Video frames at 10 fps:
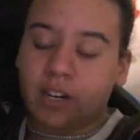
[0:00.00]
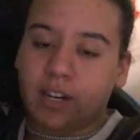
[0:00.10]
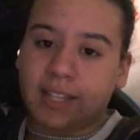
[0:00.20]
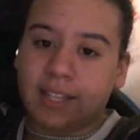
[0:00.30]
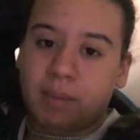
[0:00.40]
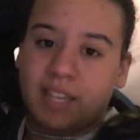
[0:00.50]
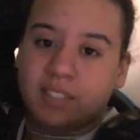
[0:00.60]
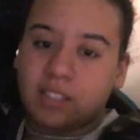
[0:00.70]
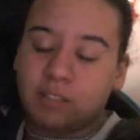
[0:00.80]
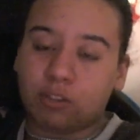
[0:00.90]
and then the
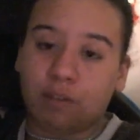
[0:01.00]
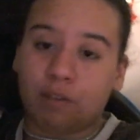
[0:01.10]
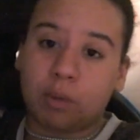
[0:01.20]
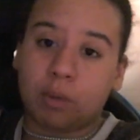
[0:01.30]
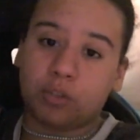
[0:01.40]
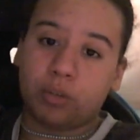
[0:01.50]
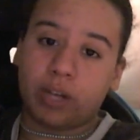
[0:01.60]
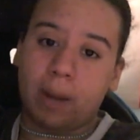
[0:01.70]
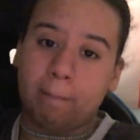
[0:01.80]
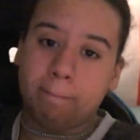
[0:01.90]
main sleeve, so if you want to store
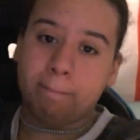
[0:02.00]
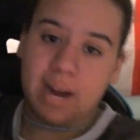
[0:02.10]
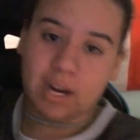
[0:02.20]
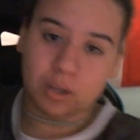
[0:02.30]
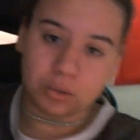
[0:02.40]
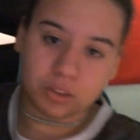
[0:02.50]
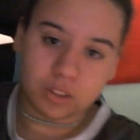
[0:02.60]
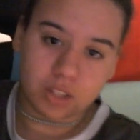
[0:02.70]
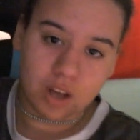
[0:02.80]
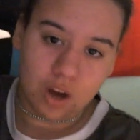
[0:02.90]
like a
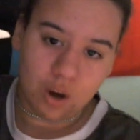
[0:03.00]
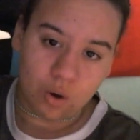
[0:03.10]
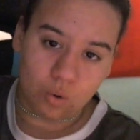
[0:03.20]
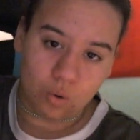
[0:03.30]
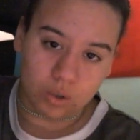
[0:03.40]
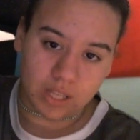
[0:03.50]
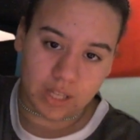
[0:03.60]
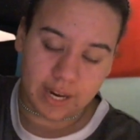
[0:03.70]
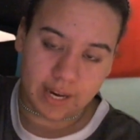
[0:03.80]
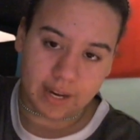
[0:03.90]
mouse or
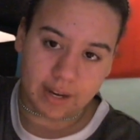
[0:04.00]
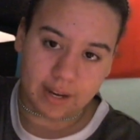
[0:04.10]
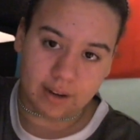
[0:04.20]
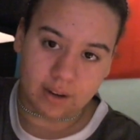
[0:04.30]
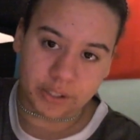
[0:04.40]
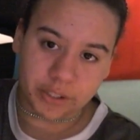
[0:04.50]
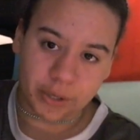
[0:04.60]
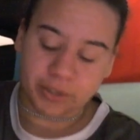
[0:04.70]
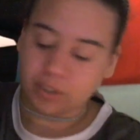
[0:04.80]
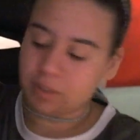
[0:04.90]
like a
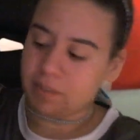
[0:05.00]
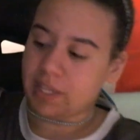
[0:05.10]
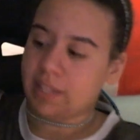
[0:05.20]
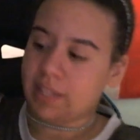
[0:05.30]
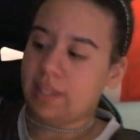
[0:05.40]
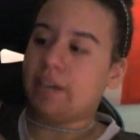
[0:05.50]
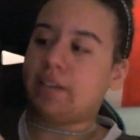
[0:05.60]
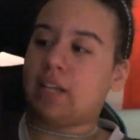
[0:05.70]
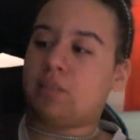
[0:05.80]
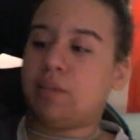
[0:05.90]
charger or something in there,
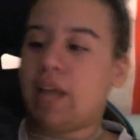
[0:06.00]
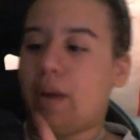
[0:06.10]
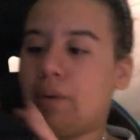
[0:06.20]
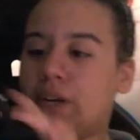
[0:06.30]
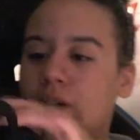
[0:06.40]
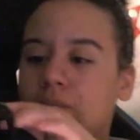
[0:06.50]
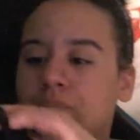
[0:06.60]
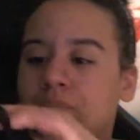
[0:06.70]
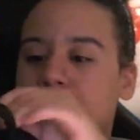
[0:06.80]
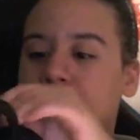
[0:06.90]
that's where that would go.
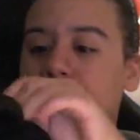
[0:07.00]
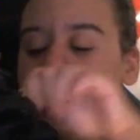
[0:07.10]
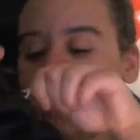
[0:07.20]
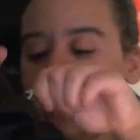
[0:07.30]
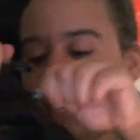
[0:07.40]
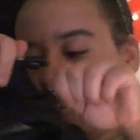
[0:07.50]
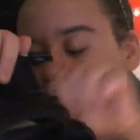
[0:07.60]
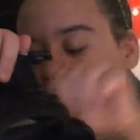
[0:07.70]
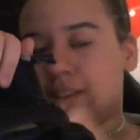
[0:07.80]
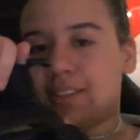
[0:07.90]

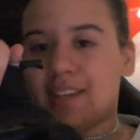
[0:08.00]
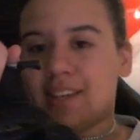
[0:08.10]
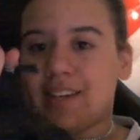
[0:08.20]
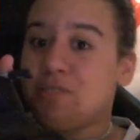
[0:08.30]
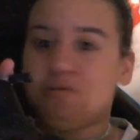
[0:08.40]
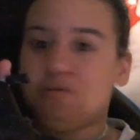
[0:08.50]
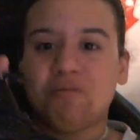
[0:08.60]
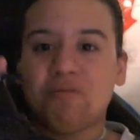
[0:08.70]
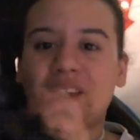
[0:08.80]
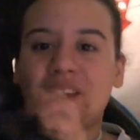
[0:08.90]
Now let's get
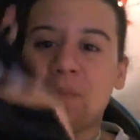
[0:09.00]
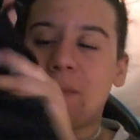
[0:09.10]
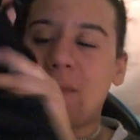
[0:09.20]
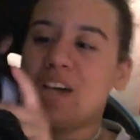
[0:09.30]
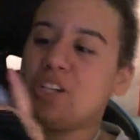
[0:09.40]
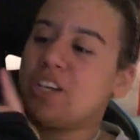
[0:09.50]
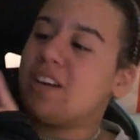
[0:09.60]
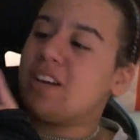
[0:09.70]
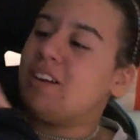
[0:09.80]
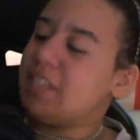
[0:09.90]
into the
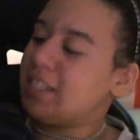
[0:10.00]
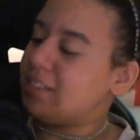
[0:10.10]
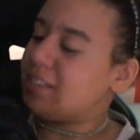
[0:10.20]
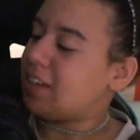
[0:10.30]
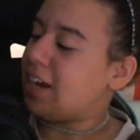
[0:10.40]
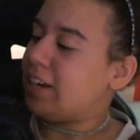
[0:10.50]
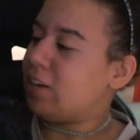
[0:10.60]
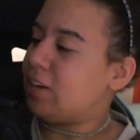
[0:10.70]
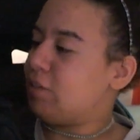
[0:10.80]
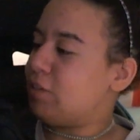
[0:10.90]
magic of the inside
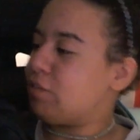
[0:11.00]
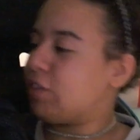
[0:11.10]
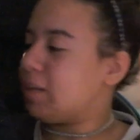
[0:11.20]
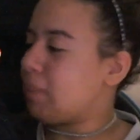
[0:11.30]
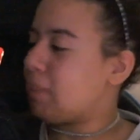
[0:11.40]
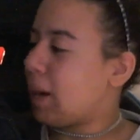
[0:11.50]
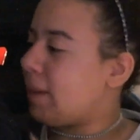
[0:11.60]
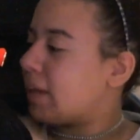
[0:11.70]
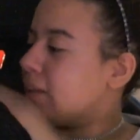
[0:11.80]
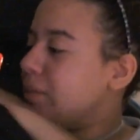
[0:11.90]
of the Flyte
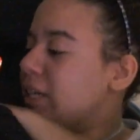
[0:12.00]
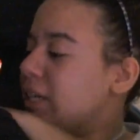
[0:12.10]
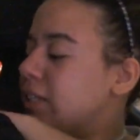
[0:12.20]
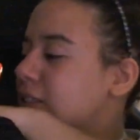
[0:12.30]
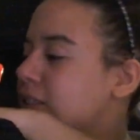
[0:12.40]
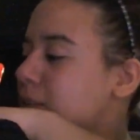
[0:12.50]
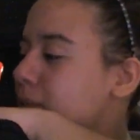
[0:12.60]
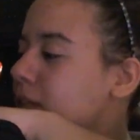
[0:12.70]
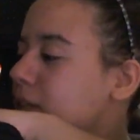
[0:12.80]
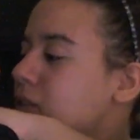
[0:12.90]
backpack. Let me unzip
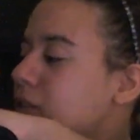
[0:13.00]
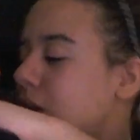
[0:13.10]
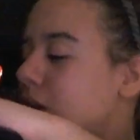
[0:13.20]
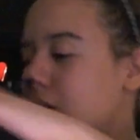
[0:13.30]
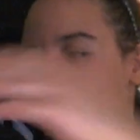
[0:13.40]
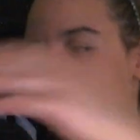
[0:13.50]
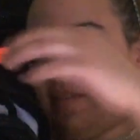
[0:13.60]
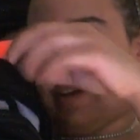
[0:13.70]
it. I